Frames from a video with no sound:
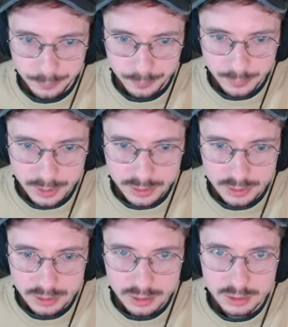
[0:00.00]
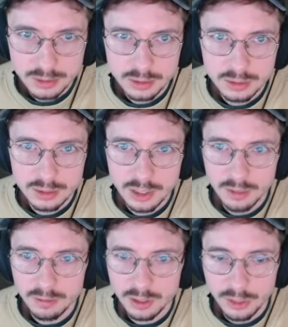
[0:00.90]
Let's get
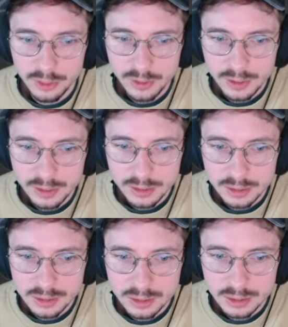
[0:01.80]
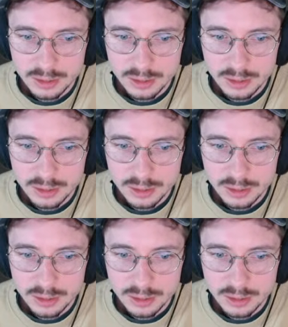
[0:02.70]
rid of that